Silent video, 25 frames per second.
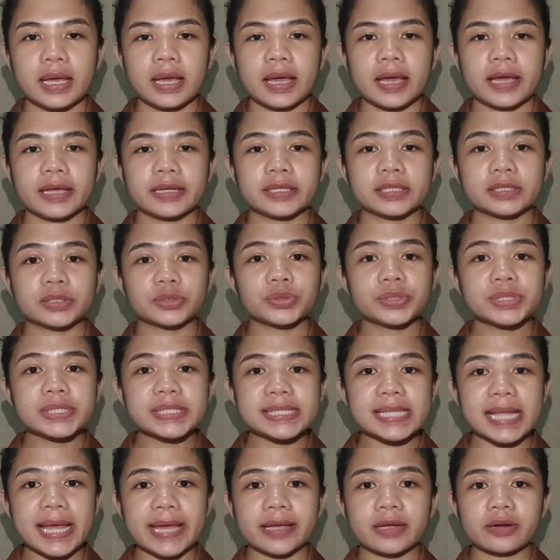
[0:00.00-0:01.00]
And the
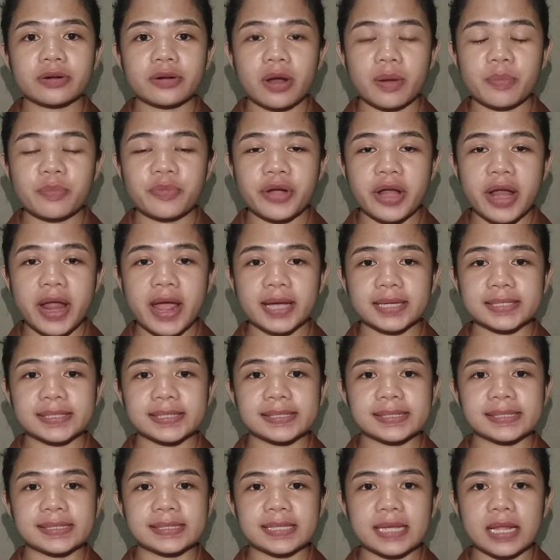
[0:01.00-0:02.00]
tools like rubrics,
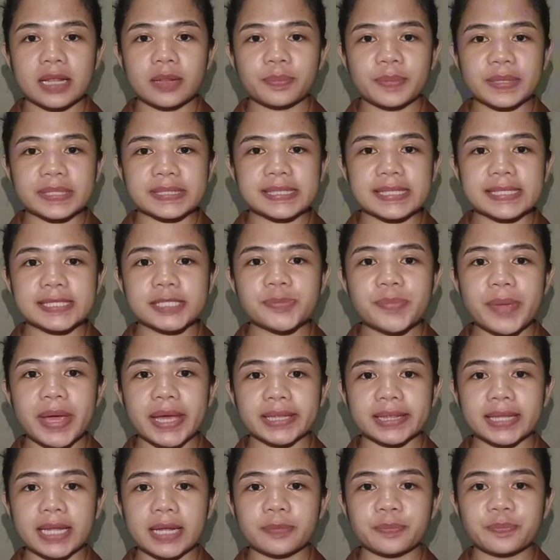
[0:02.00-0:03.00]

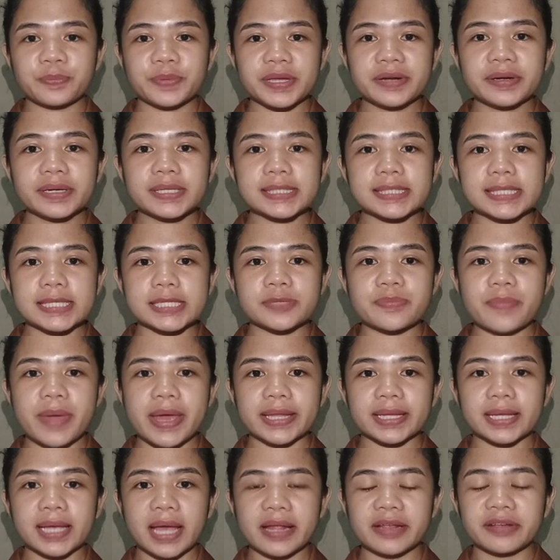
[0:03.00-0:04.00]
self-assessment, and peer
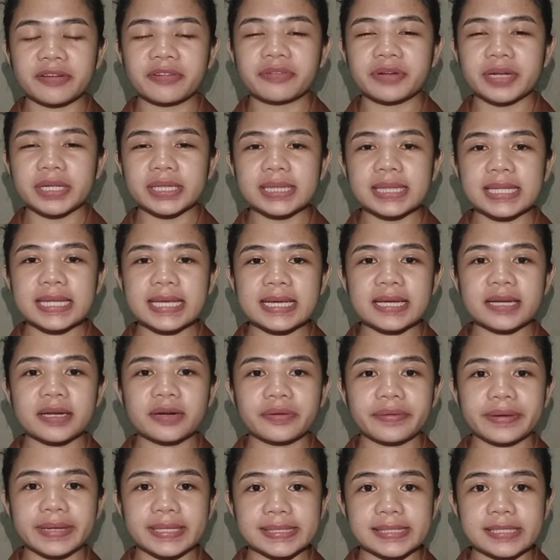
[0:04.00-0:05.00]
assessment can greatly
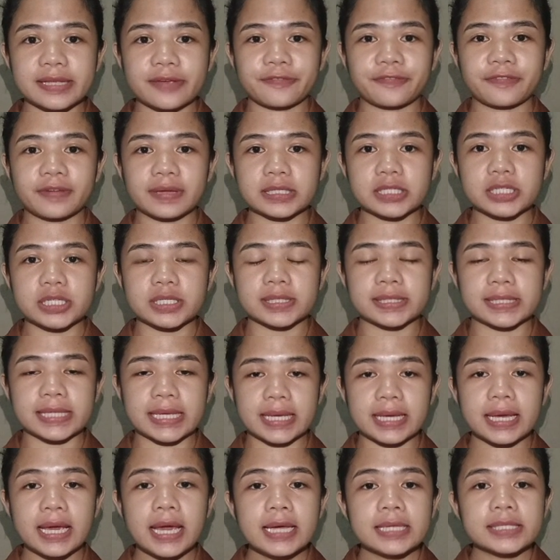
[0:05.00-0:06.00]
increase
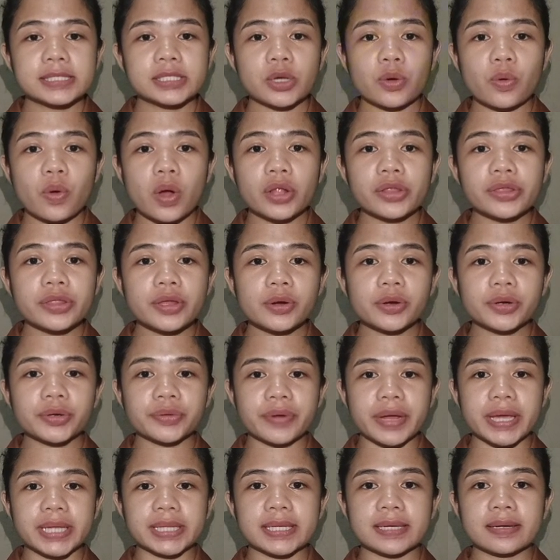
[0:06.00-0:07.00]
efficiency. So although
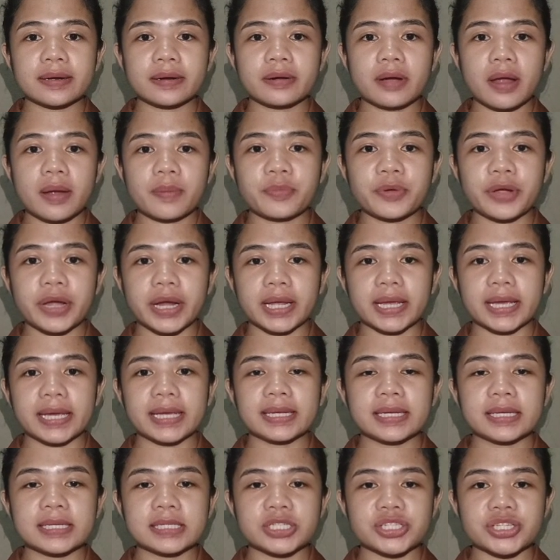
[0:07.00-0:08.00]
creating a rubric
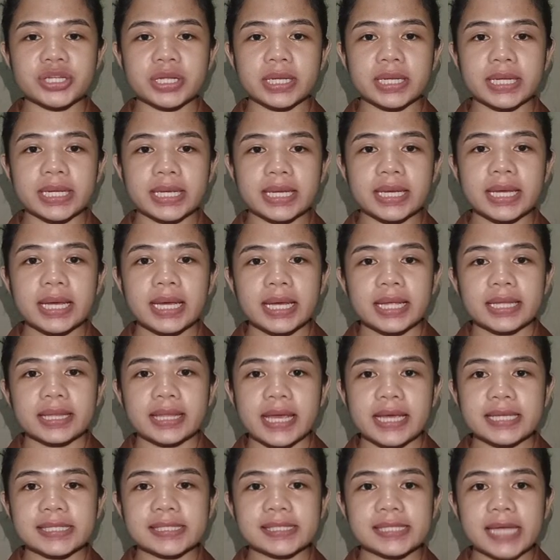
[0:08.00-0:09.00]
initially
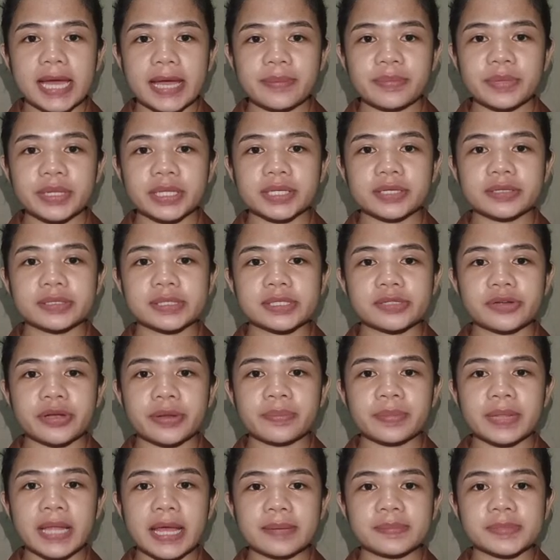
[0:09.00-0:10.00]
takes time, it
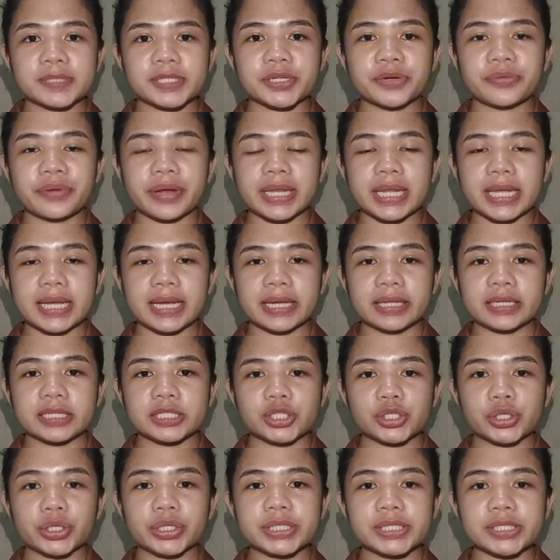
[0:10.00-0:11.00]
streamlines grading and
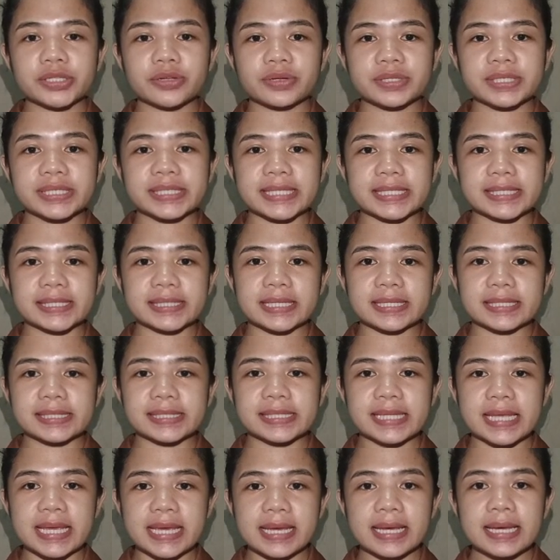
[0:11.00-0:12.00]
ensures
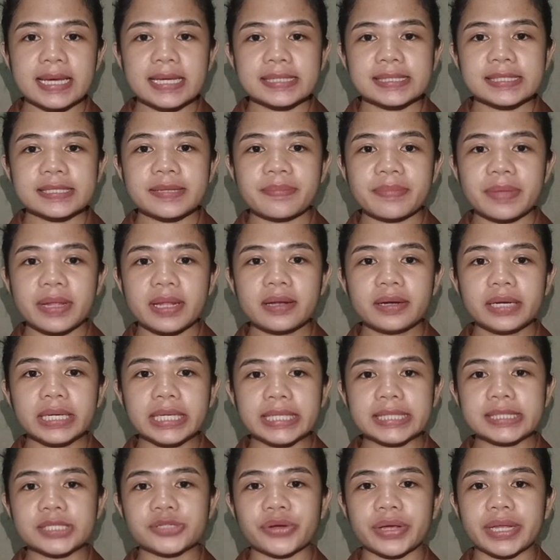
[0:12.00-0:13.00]
consistency.
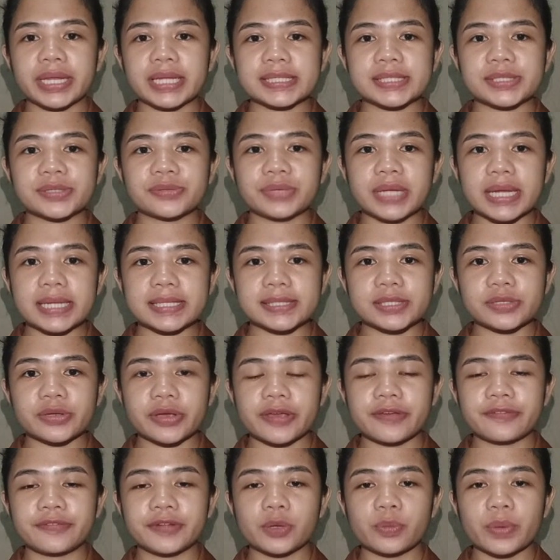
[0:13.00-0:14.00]
Similarly, training students
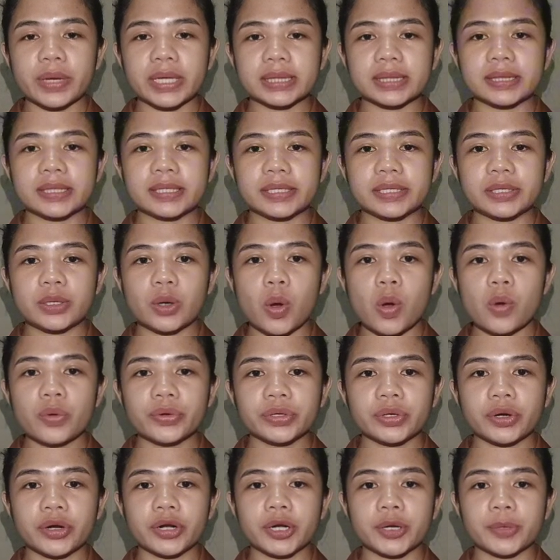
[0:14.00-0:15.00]
to evaluate their
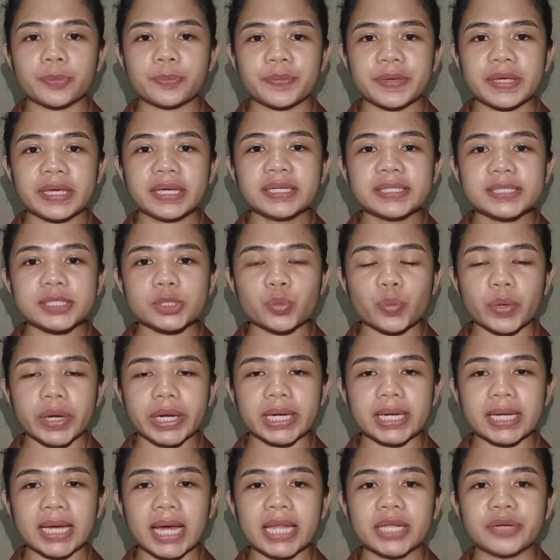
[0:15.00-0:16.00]
own or peers'
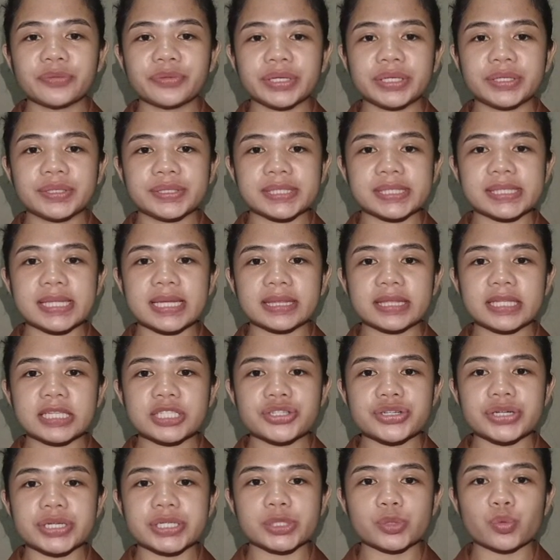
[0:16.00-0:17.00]
work can reduce the
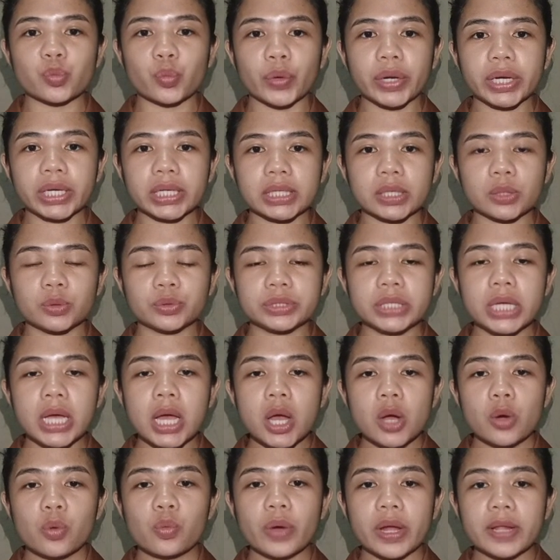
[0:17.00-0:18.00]
teacher's workload
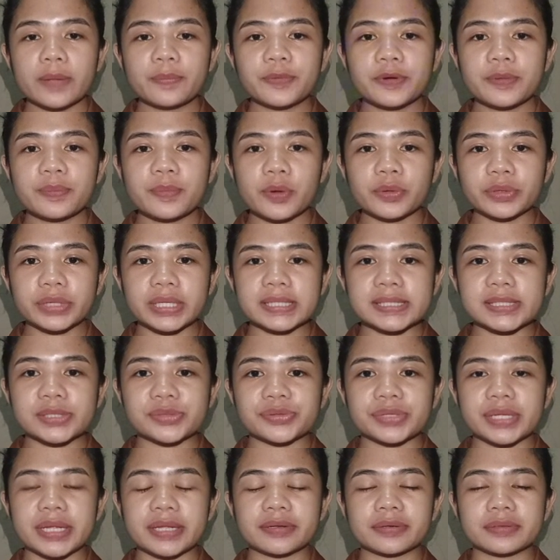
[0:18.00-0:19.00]
while promoting
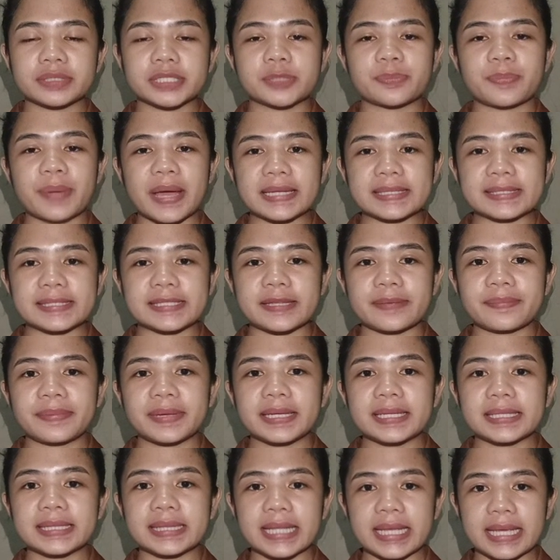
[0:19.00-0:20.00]
student
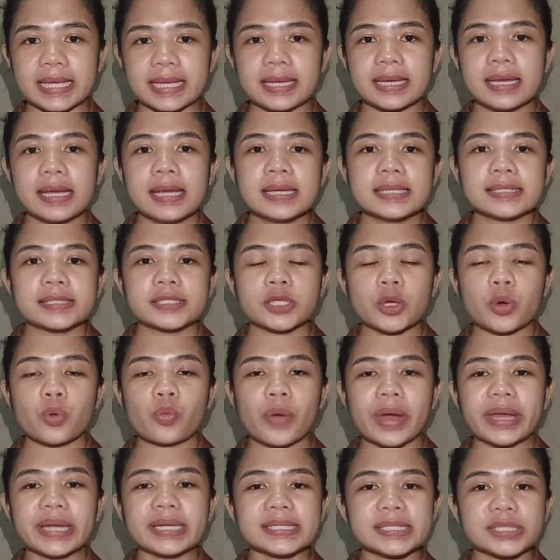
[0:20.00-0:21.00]
responsibility. So
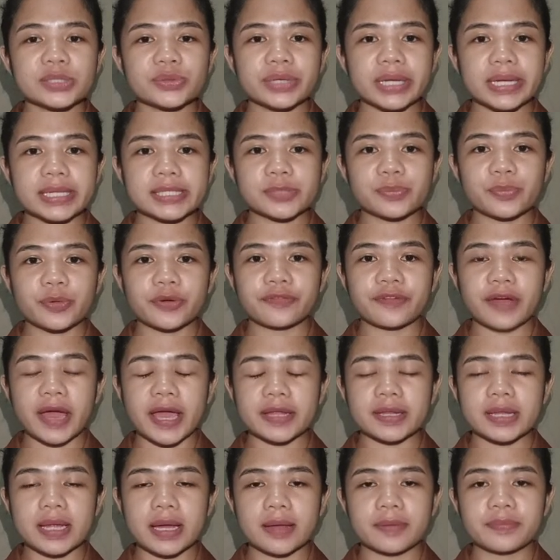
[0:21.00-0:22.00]
when students
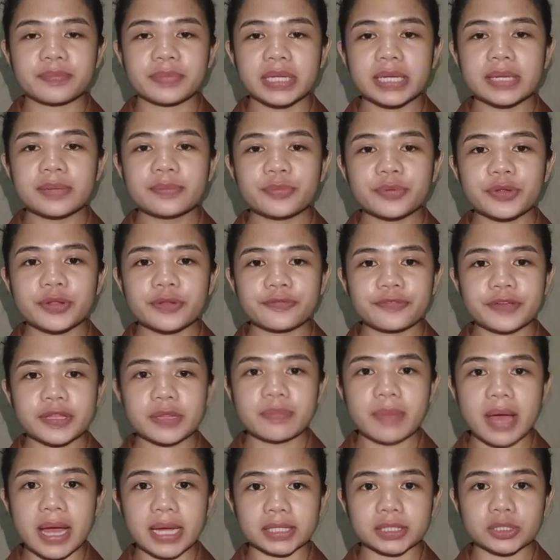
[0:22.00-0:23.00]
provide meaningful
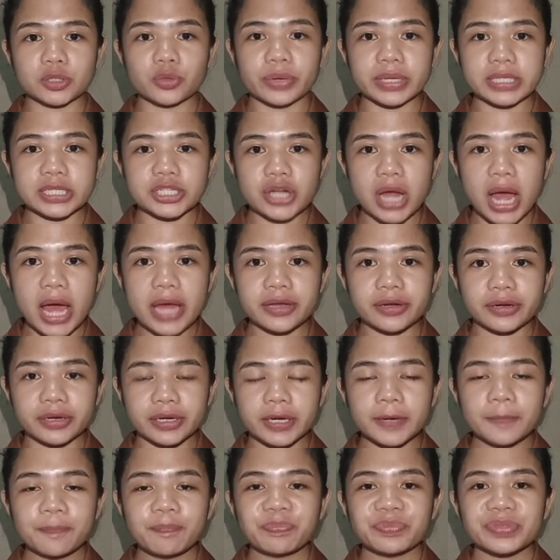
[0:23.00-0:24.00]
feedback to each
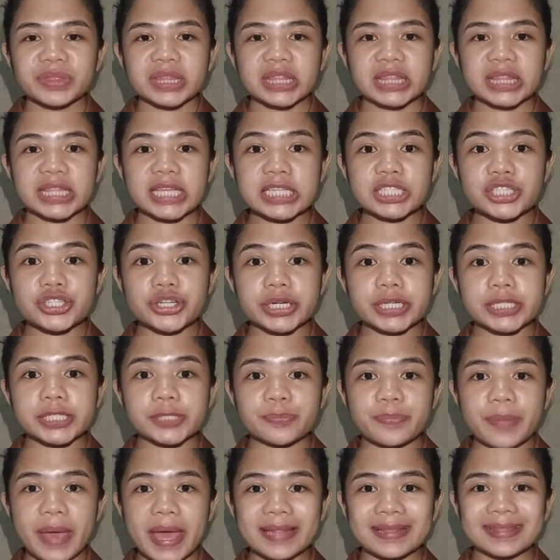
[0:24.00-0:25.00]
other,
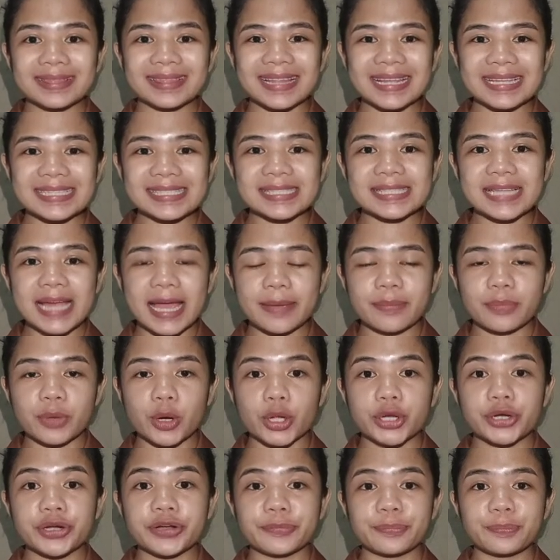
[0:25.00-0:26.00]
teachers spend less time
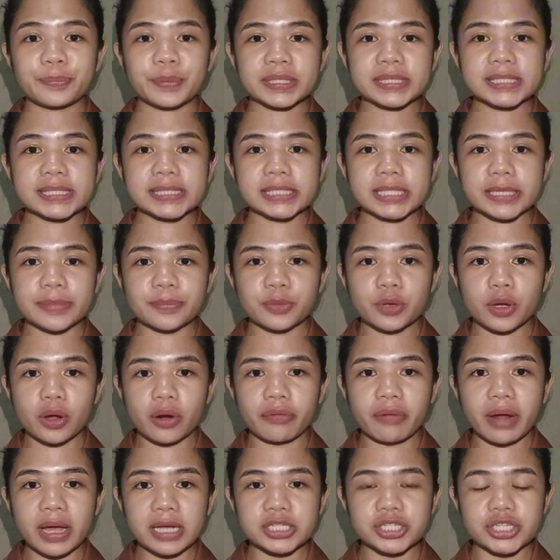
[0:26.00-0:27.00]
on repetitive
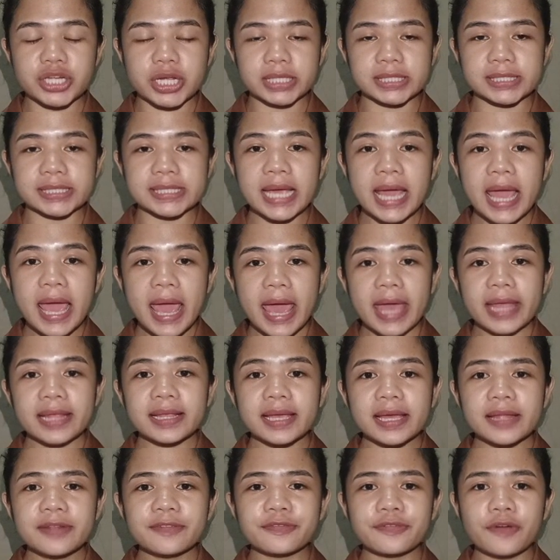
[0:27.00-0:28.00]
corrections
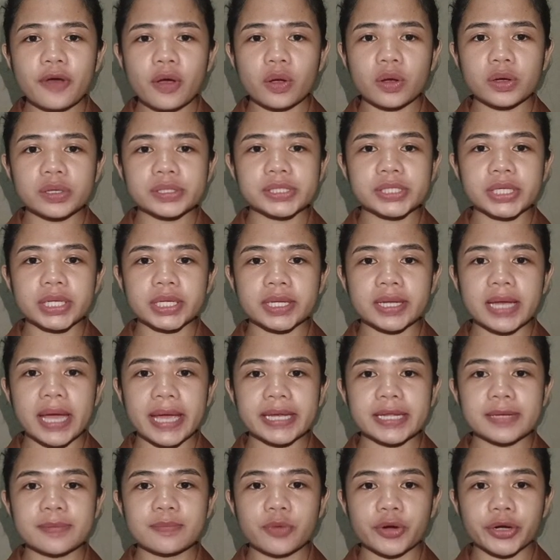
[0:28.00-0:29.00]
and can focus on
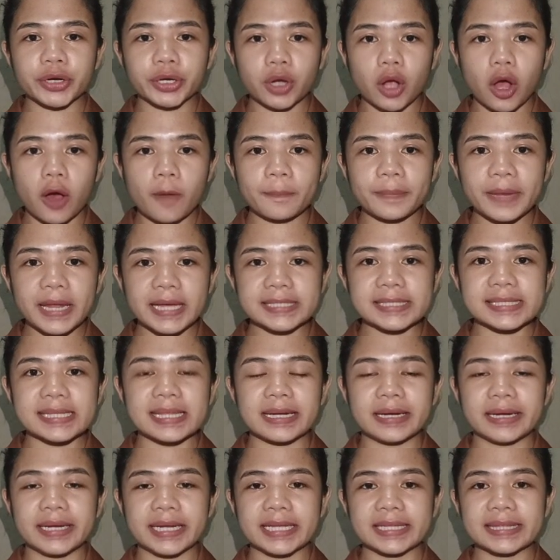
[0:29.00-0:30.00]
guiding more complex
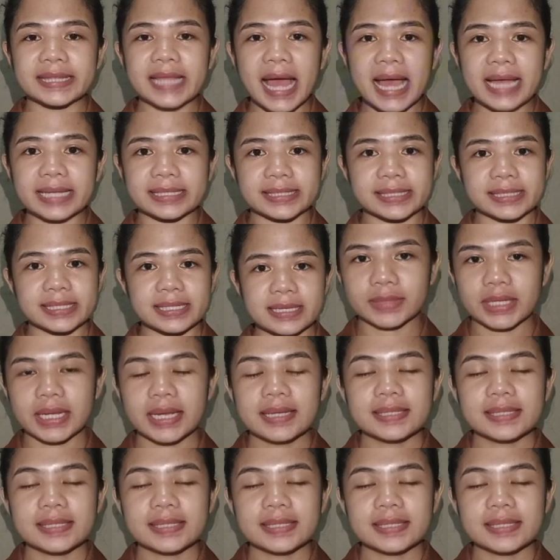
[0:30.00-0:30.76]
learning tasks.